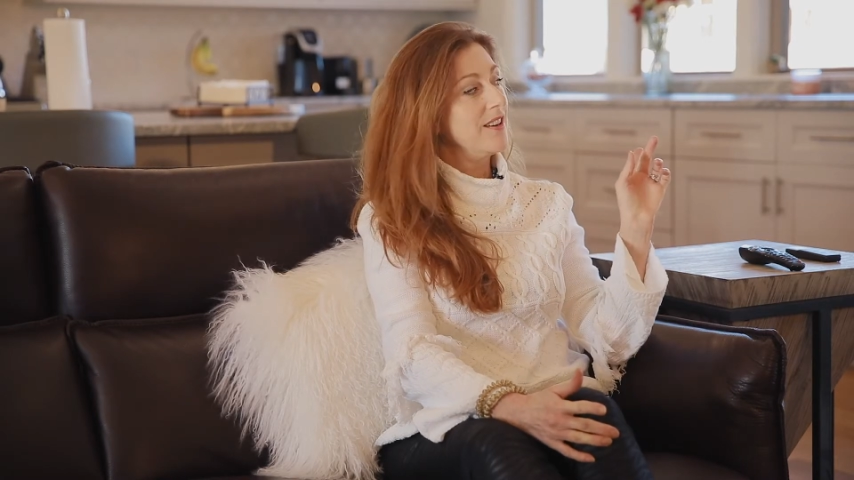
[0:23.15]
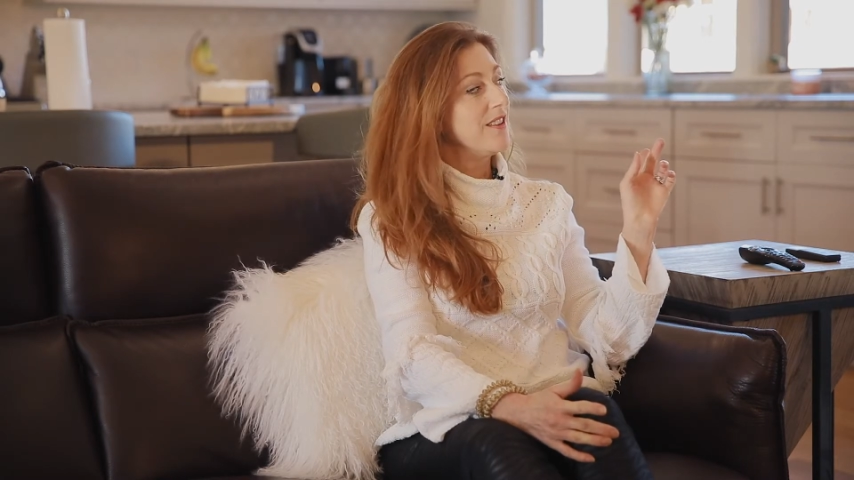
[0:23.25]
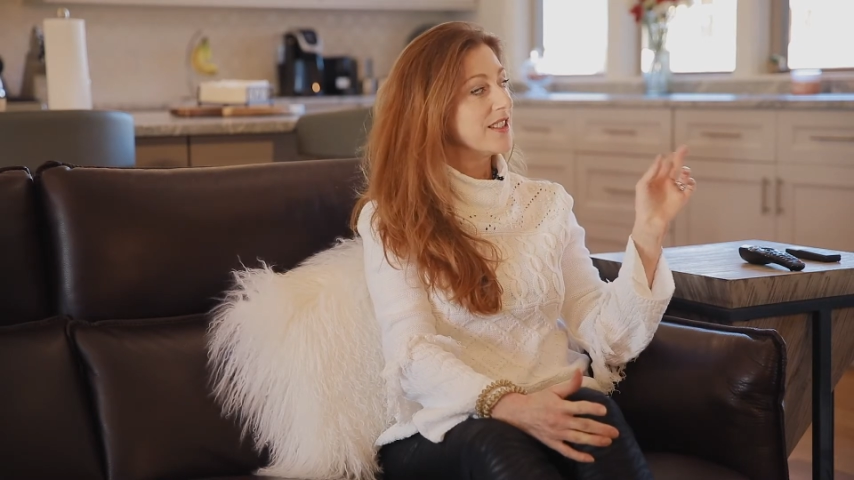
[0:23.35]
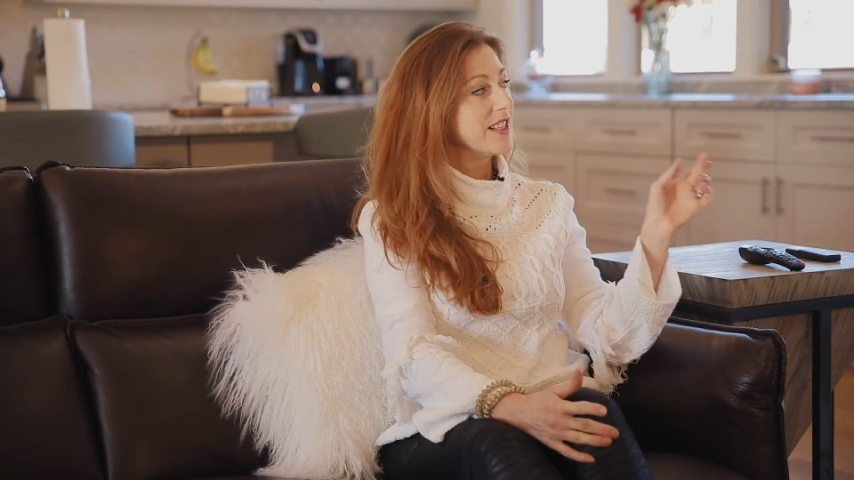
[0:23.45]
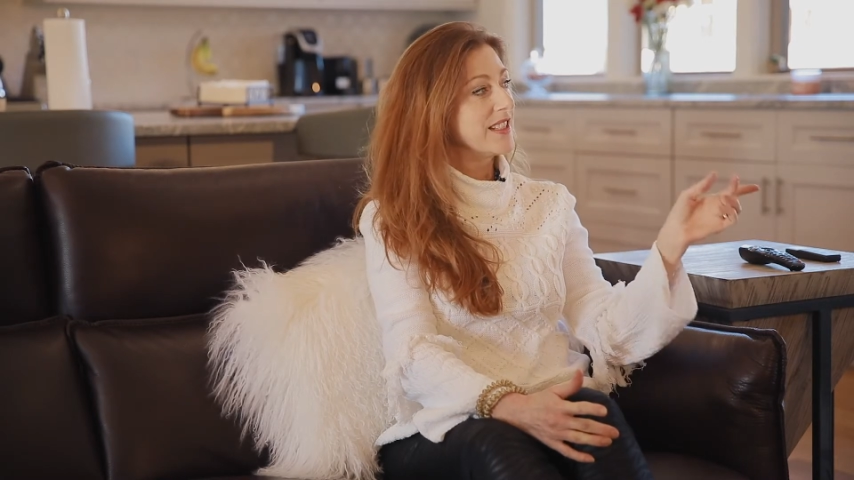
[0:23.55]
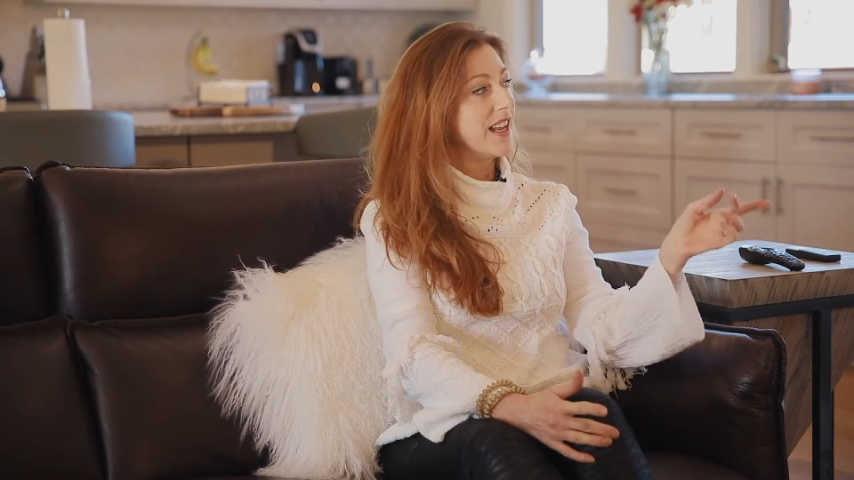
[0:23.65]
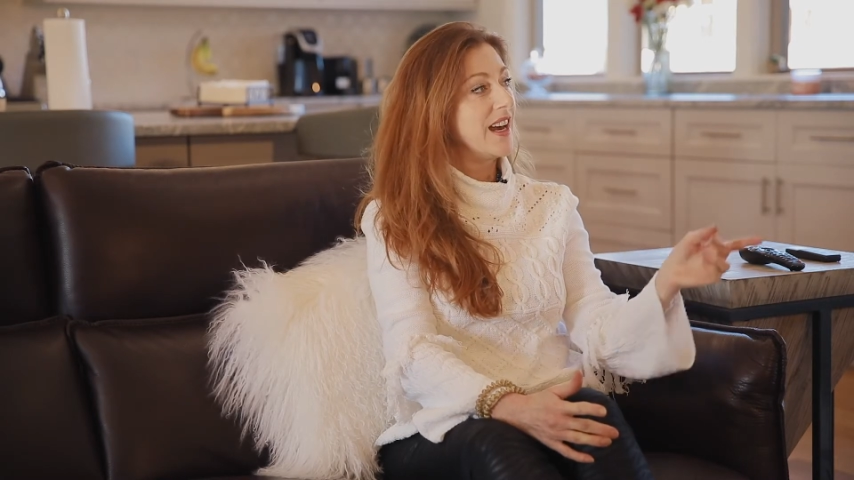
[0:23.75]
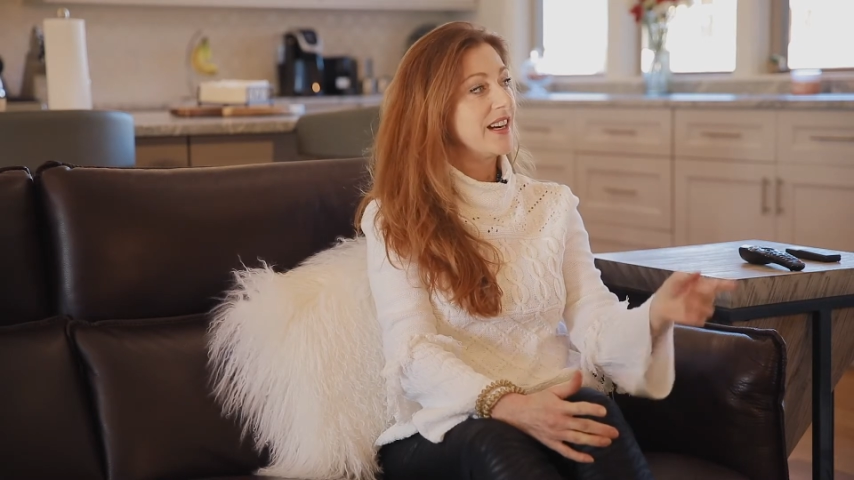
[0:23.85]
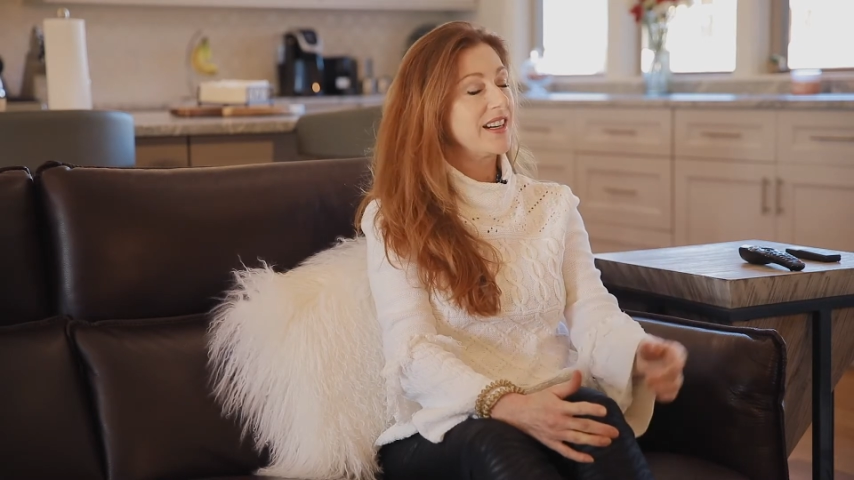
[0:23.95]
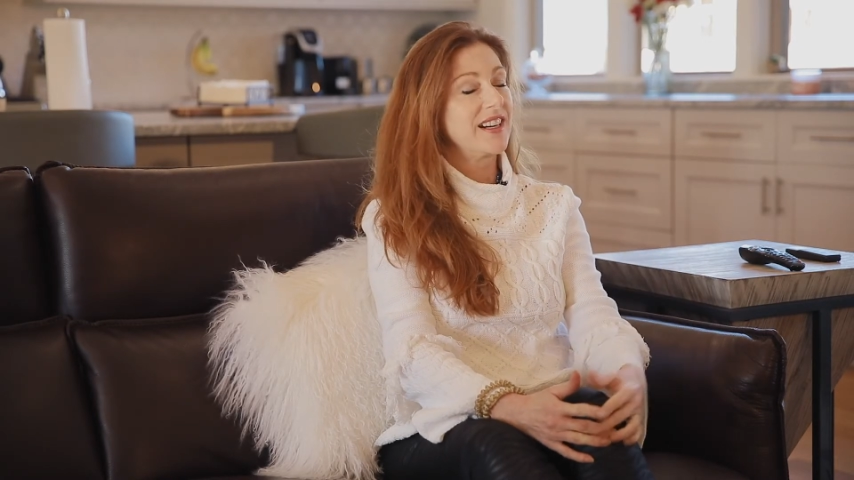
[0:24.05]

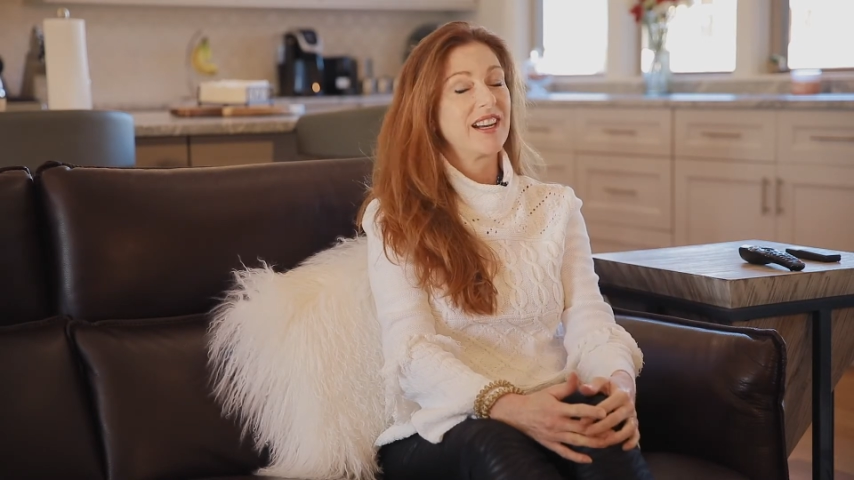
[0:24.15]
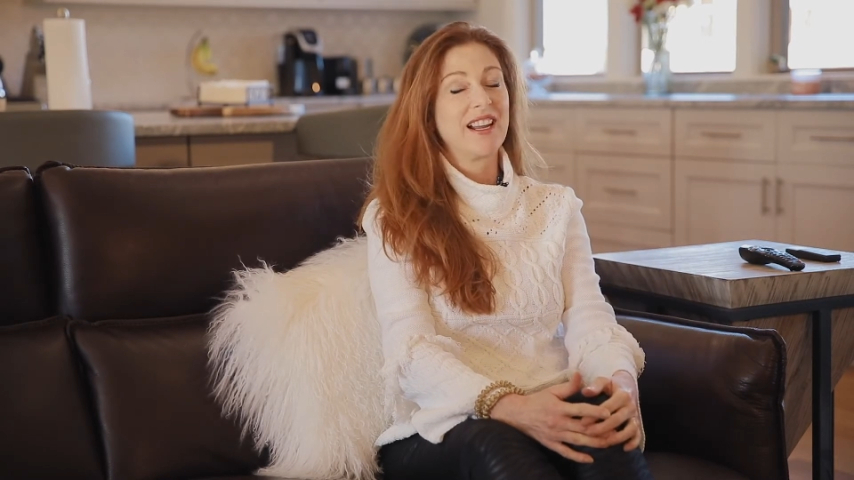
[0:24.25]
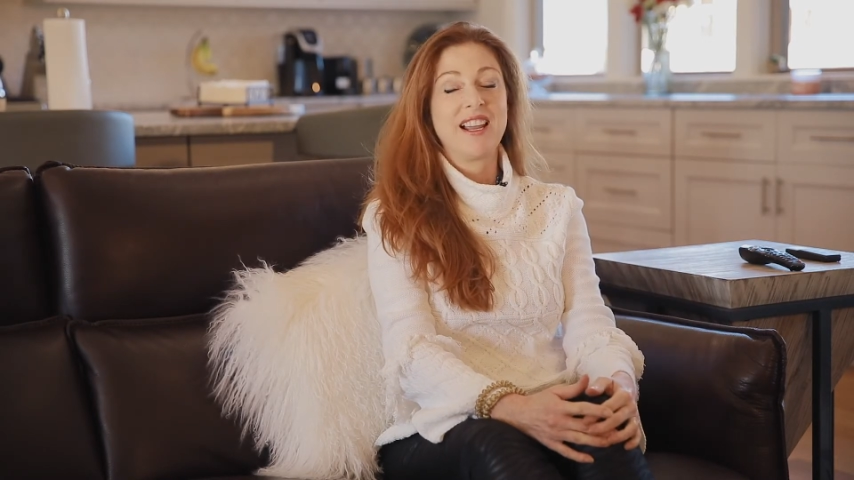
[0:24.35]
cul-de-sac,